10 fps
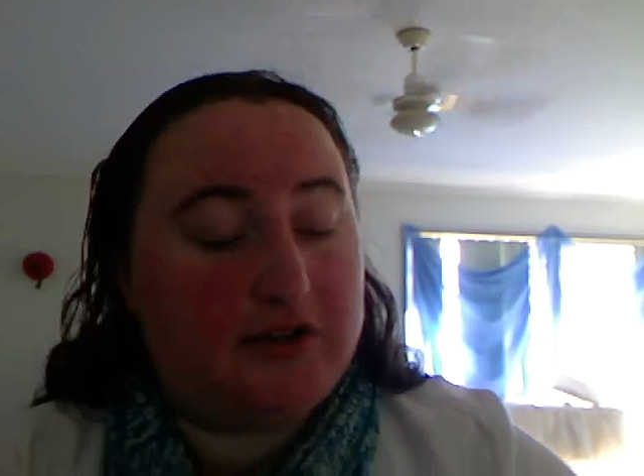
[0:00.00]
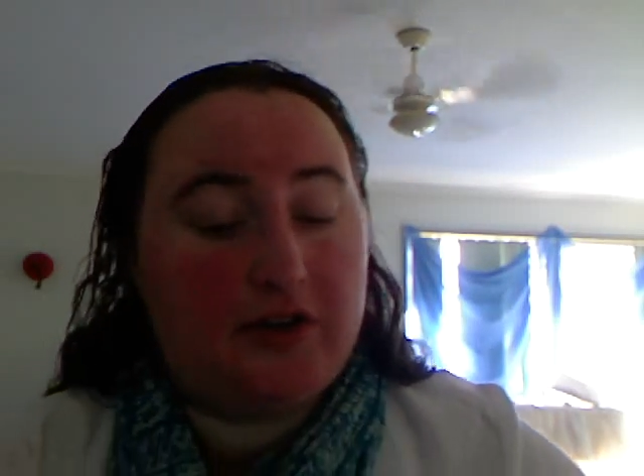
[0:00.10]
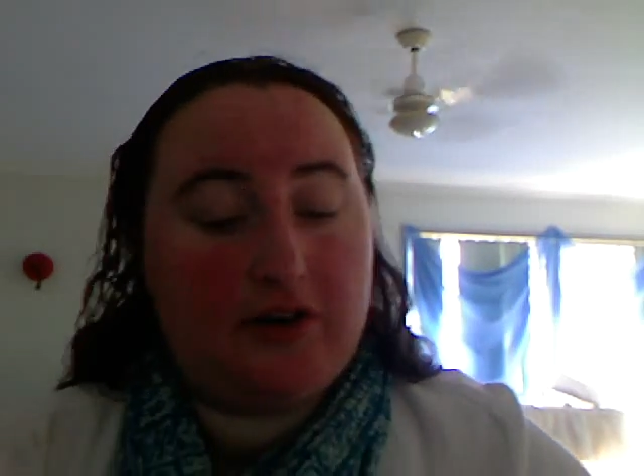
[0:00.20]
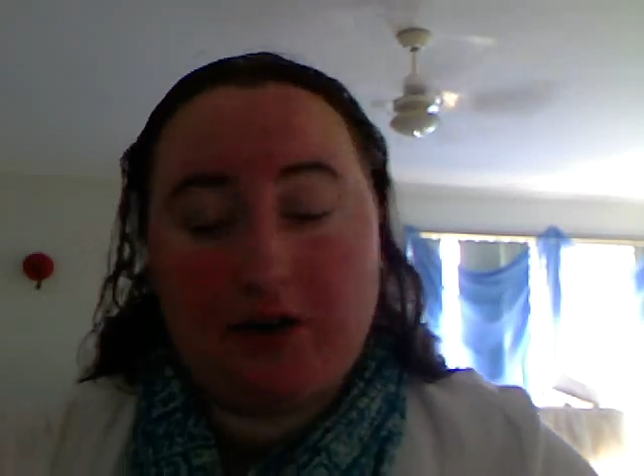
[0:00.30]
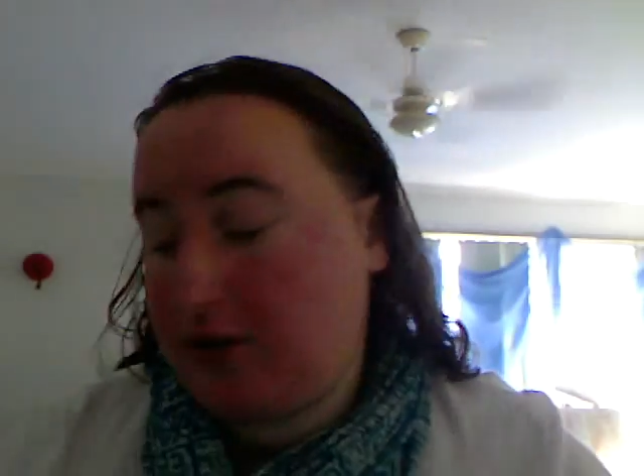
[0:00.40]

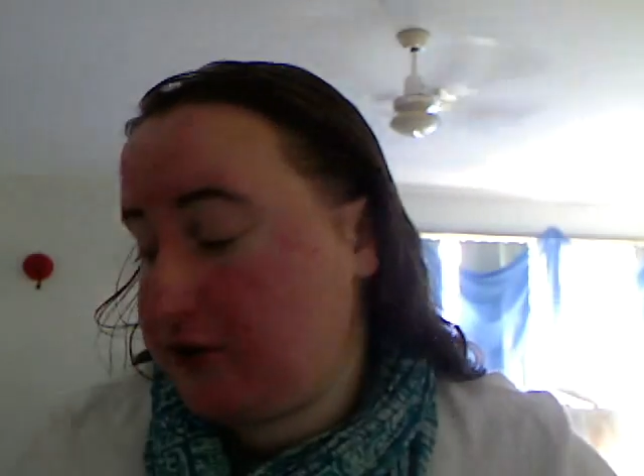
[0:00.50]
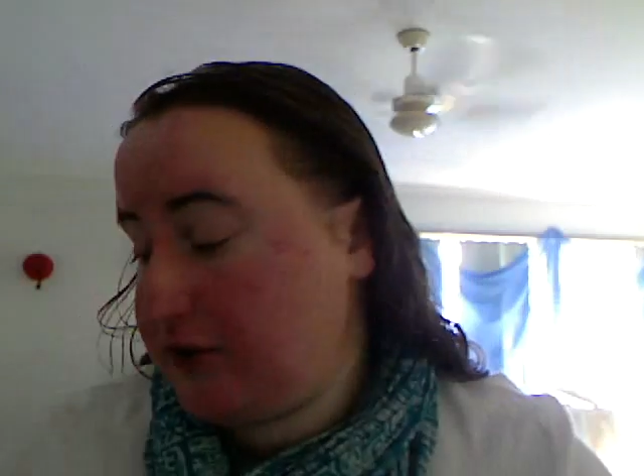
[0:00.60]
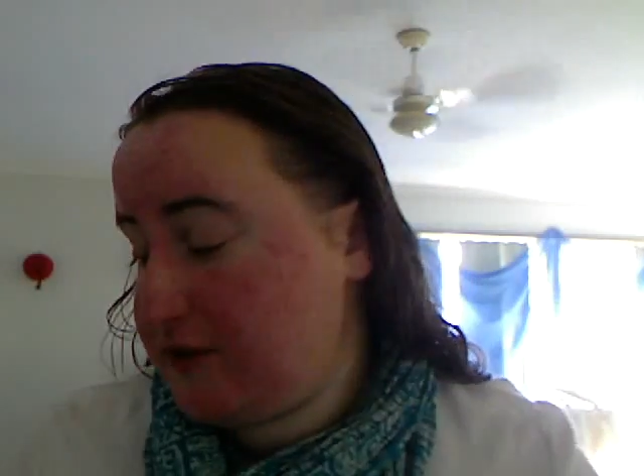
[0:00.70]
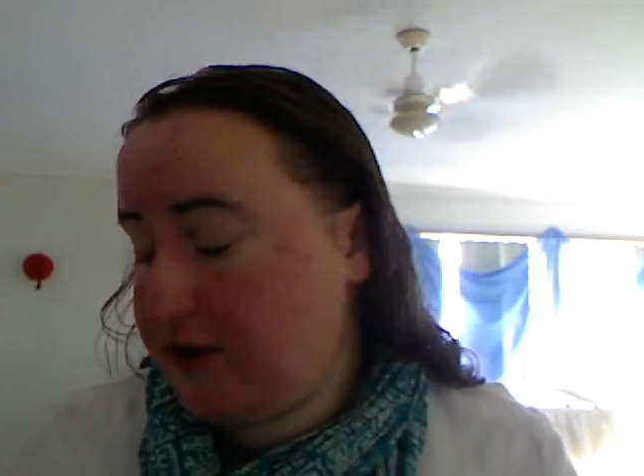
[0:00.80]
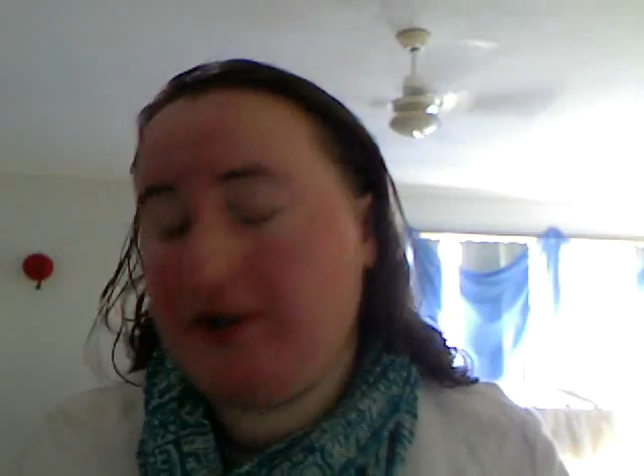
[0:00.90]
So I'll
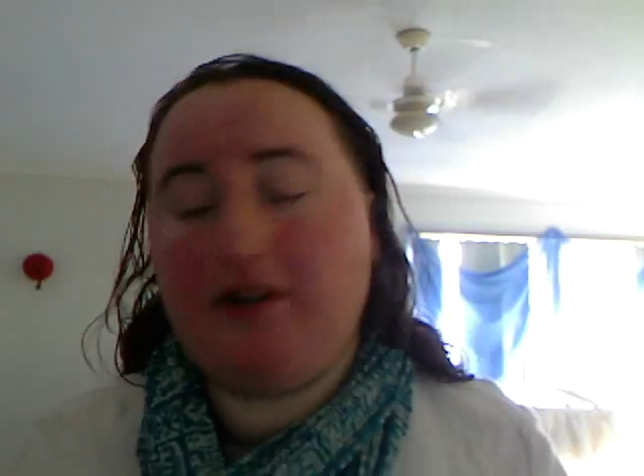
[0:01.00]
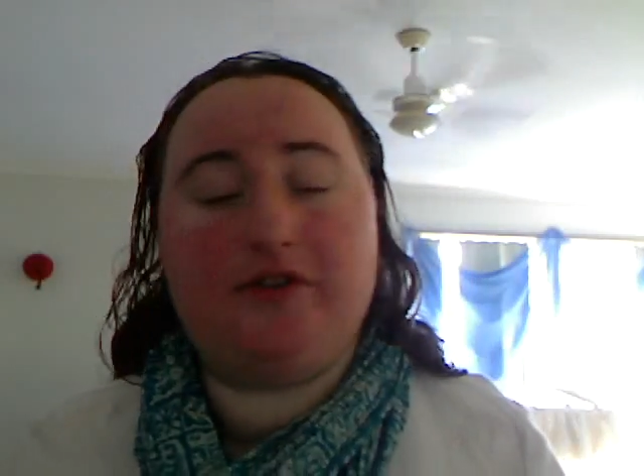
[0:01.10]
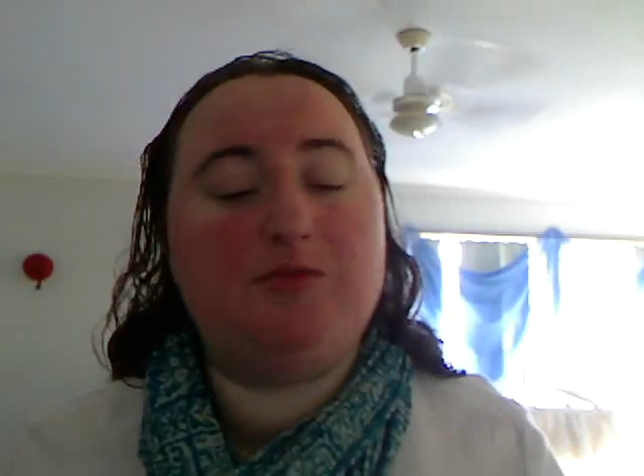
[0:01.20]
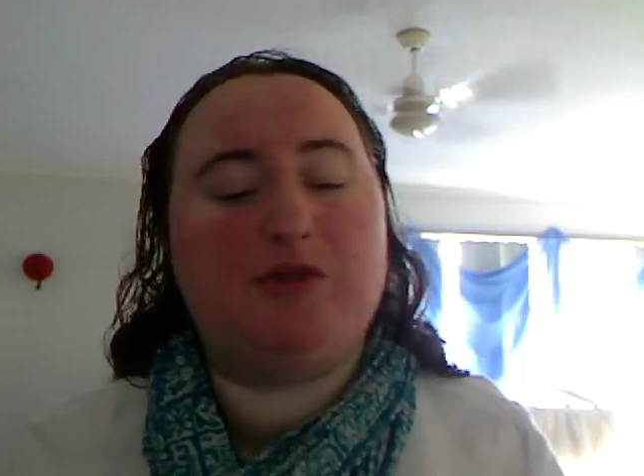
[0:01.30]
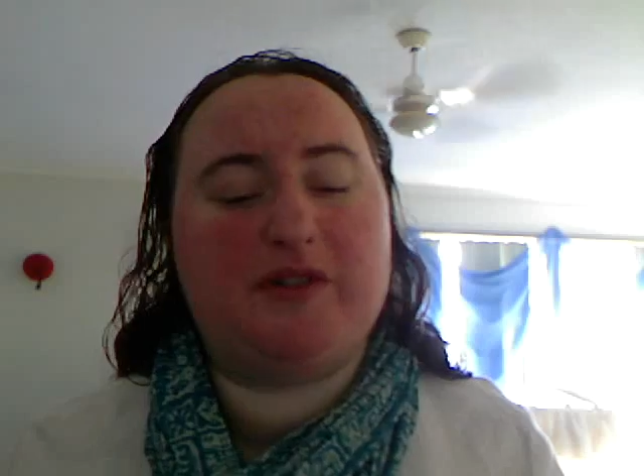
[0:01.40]
just tell you
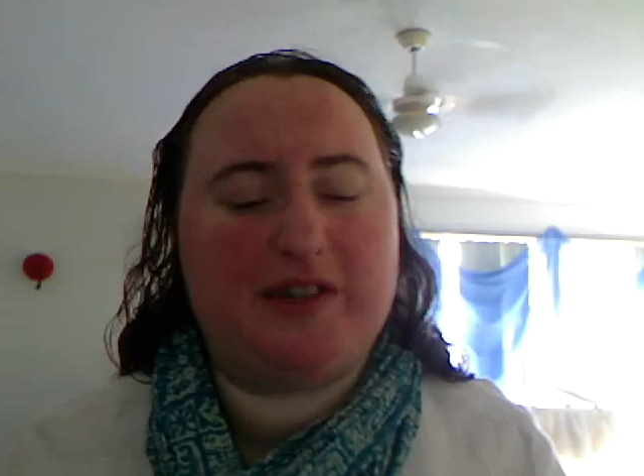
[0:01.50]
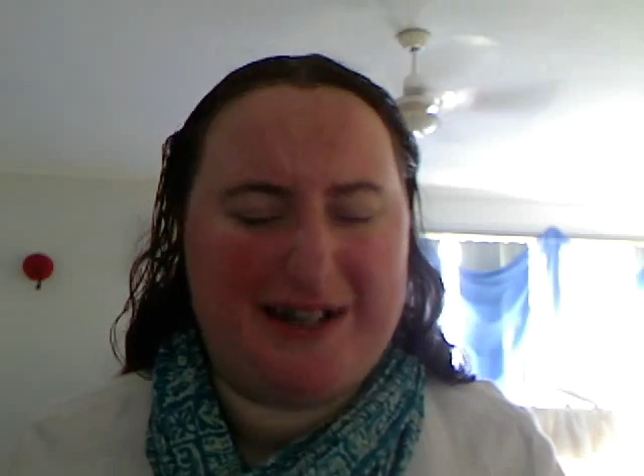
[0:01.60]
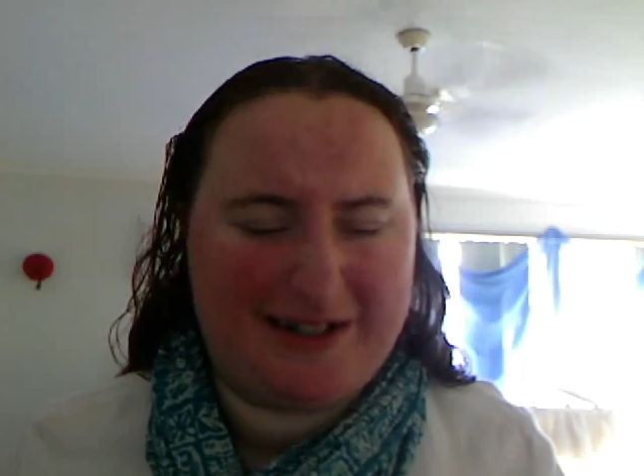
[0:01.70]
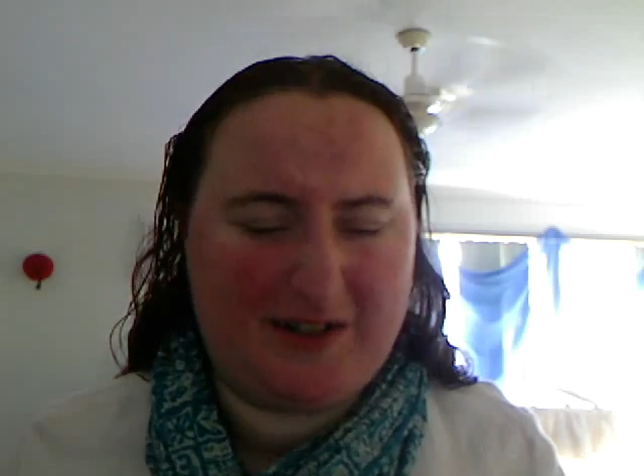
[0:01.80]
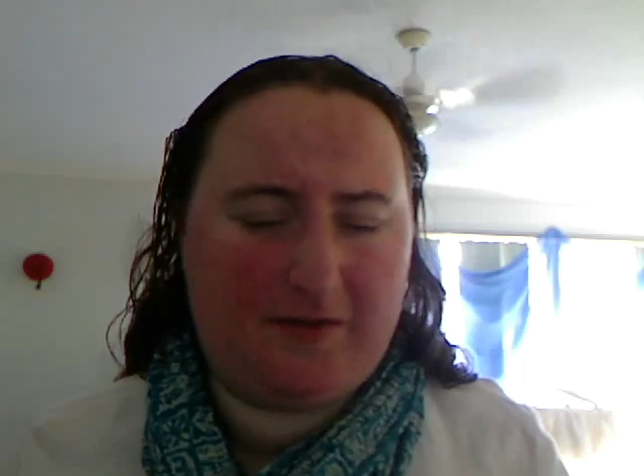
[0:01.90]
the two books
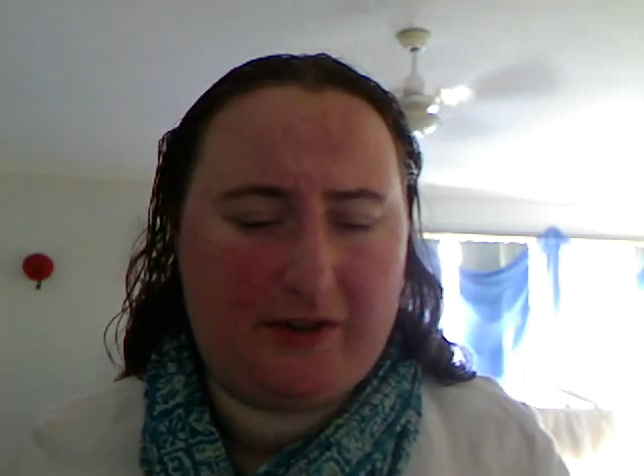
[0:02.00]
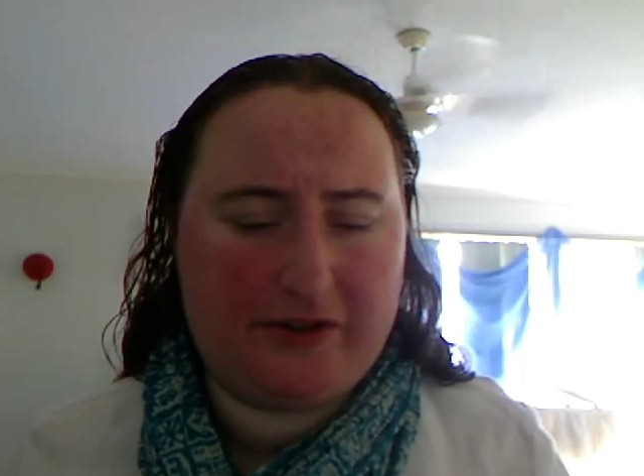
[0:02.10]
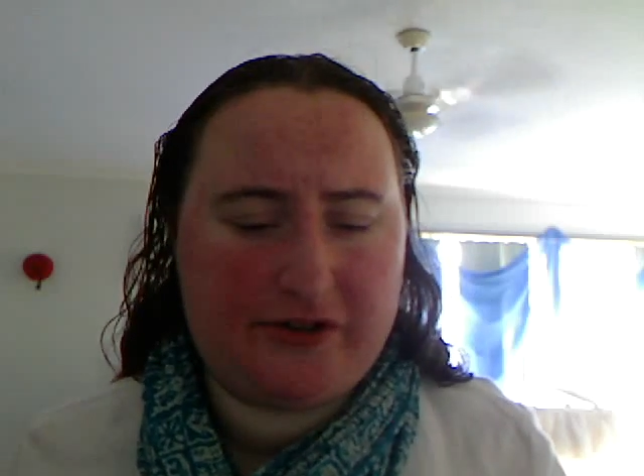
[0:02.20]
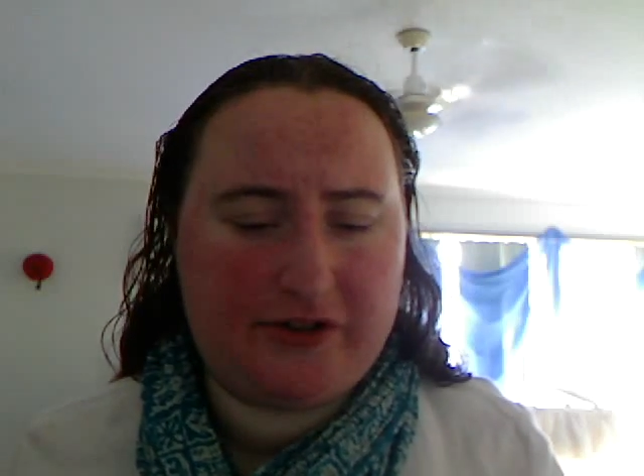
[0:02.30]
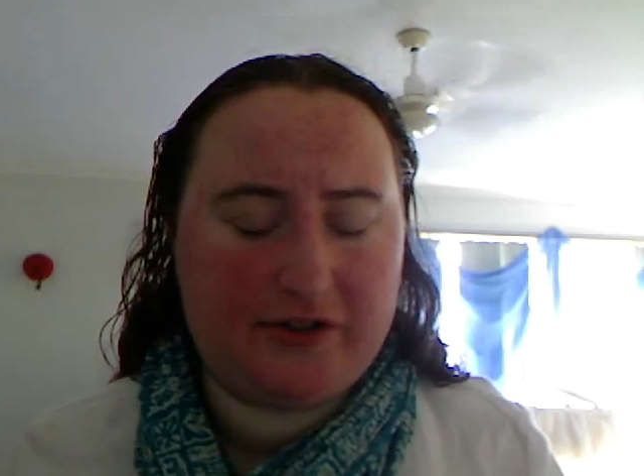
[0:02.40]
that I did
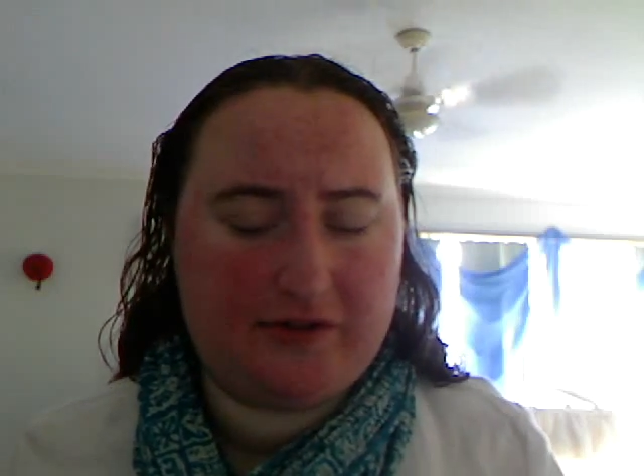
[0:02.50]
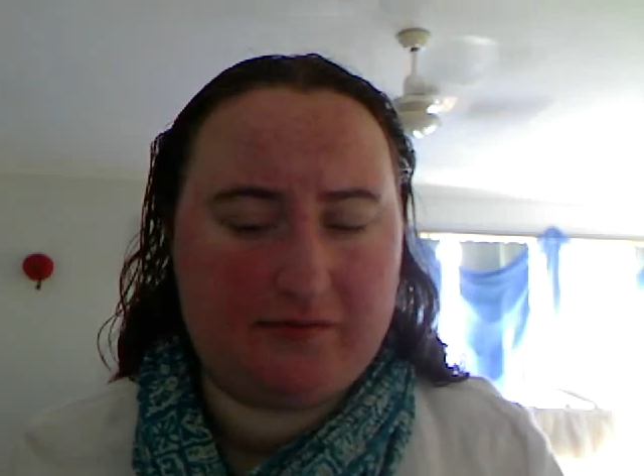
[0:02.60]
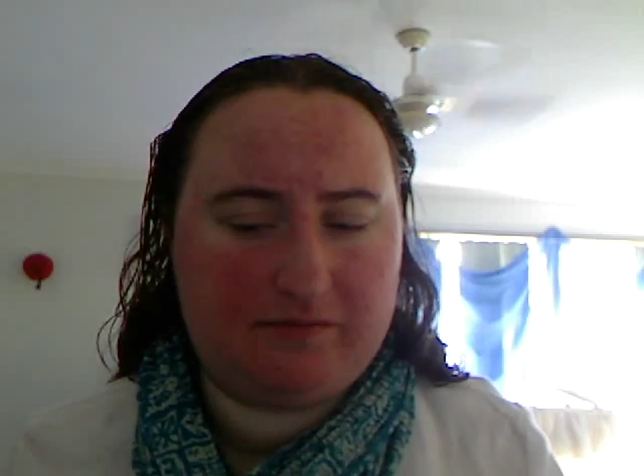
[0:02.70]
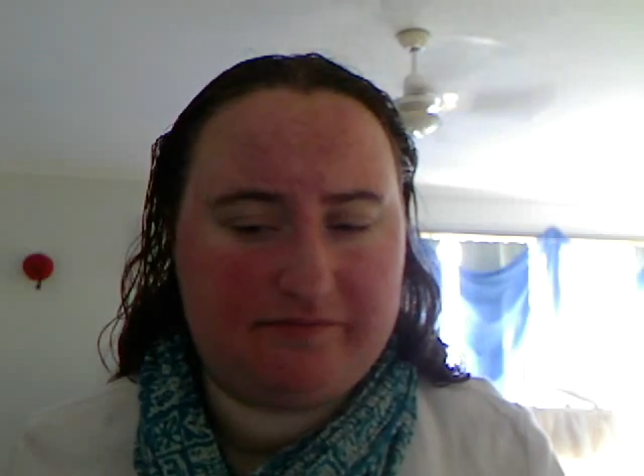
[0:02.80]
finish in